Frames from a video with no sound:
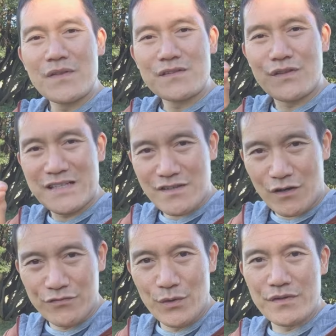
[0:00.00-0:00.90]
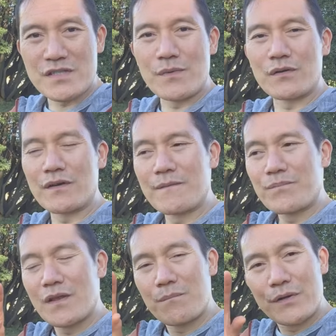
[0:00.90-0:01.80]
So that's called focused mode.
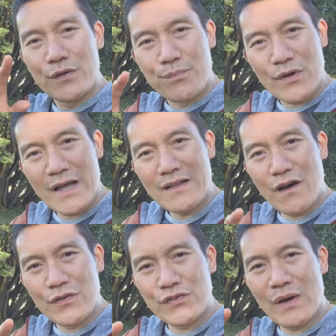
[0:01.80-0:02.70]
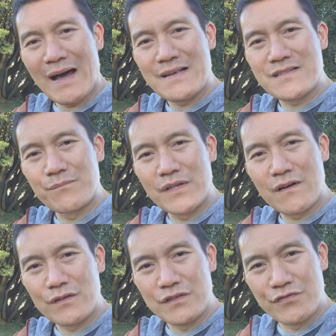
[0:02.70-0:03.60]
But your brain also has something
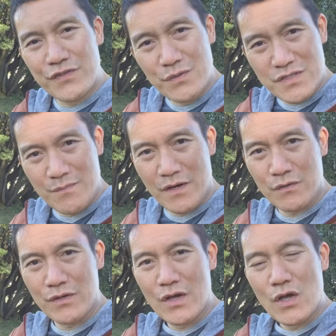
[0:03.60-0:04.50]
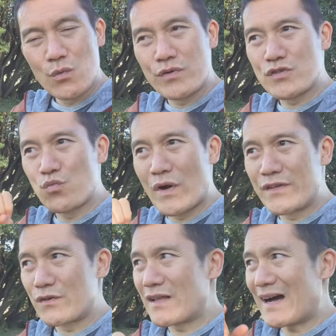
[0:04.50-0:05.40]
called diffused mode, which is when
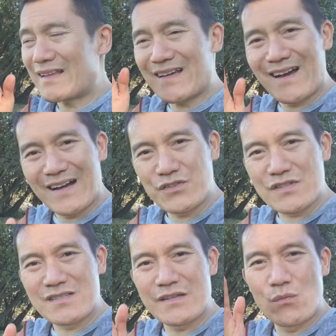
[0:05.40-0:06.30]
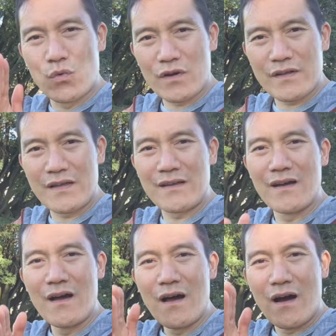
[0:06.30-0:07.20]
you're not consciously
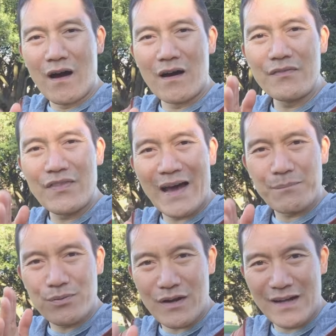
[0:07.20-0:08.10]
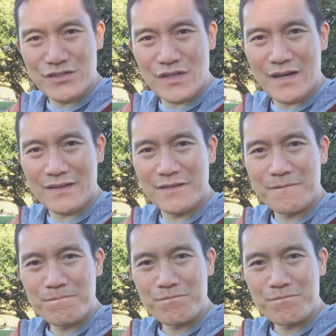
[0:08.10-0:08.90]
working on that project.